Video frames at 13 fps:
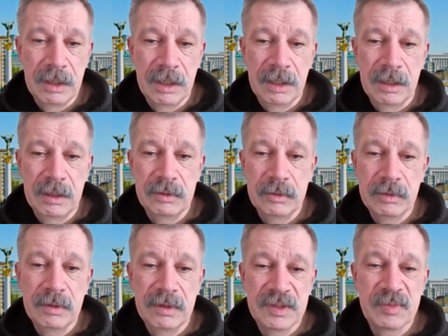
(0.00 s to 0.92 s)
And
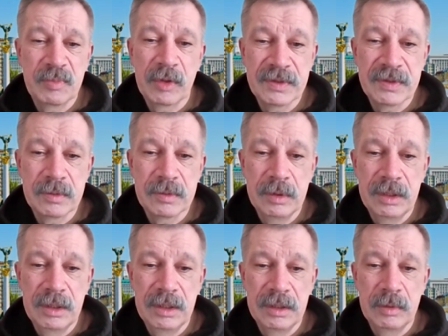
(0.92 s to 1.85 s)
during this process,
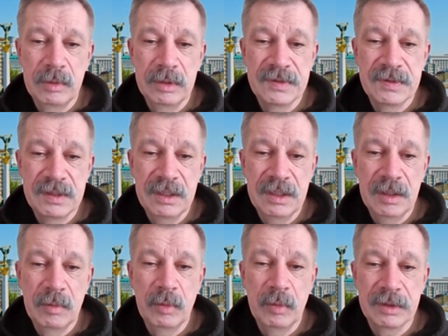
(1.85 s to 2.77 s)
we will
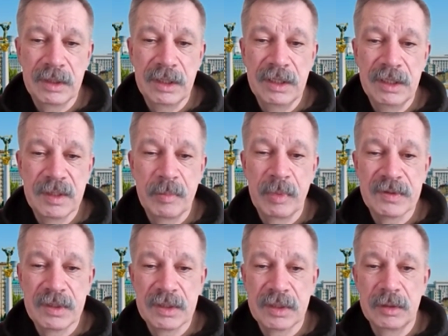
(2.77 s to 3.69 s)
see what is the
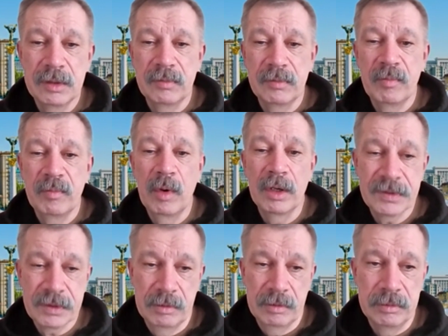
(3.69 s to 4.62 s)
position of
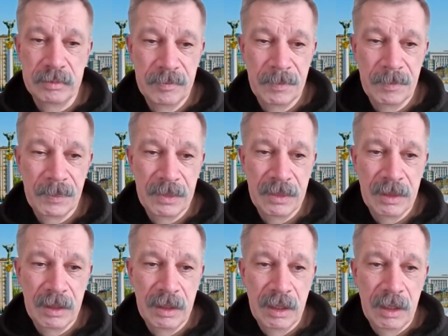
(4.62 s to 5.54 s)
Moscow.
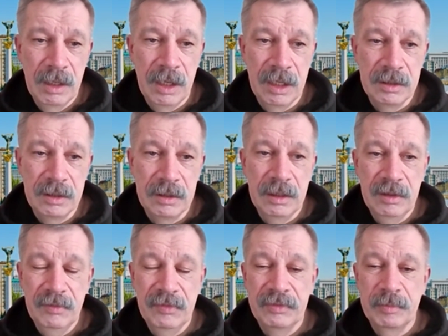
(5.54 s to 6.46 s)
And
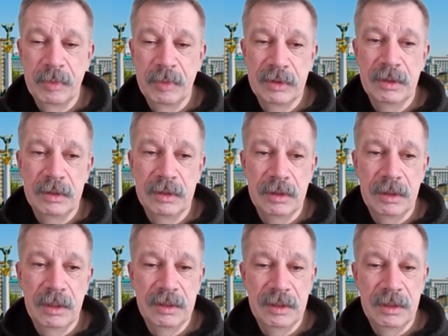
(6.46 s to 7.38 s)
if
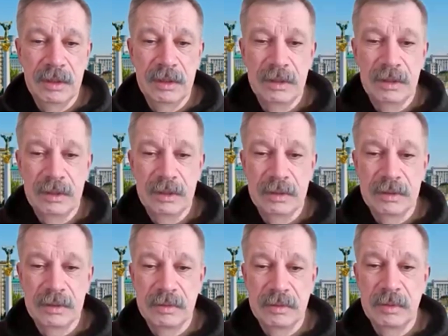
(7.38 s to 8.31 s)
Putin
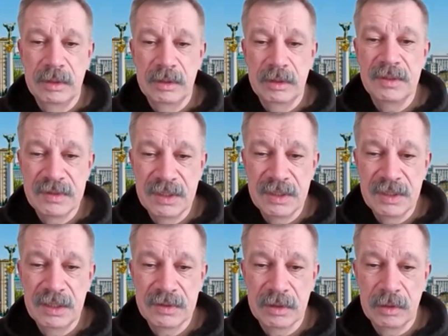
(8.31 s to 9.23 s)
will
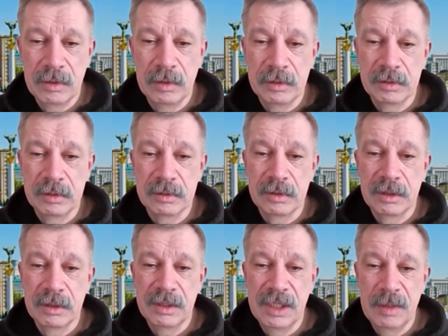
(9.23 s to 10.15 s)
insist on
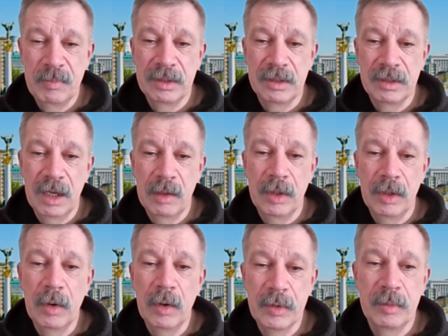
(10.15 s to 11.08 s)
keeping
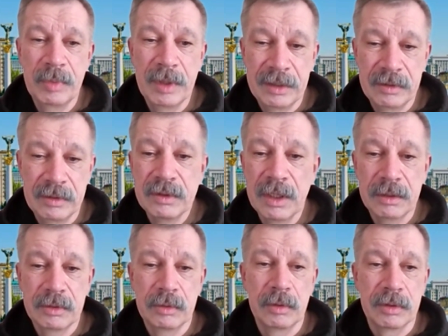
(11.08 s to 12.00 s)
our occupied
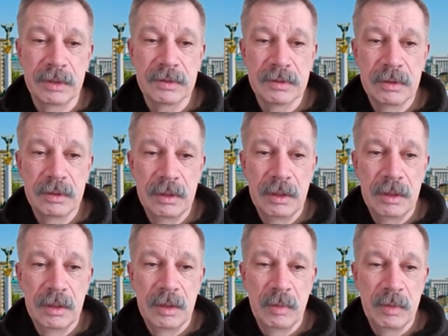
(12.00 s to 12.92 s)
territories
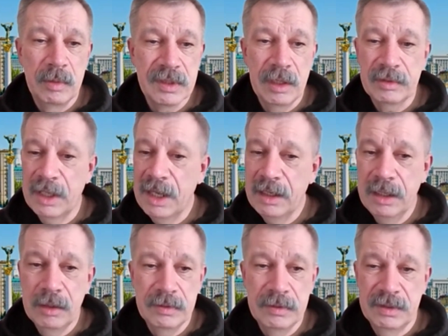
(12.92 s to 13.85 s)
without
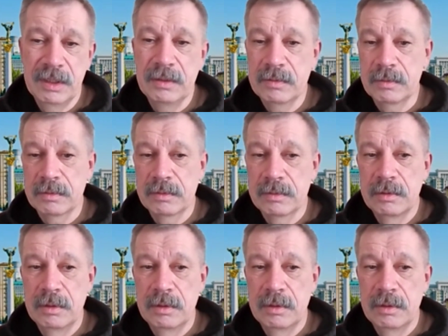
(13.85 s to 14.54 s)
any consensus,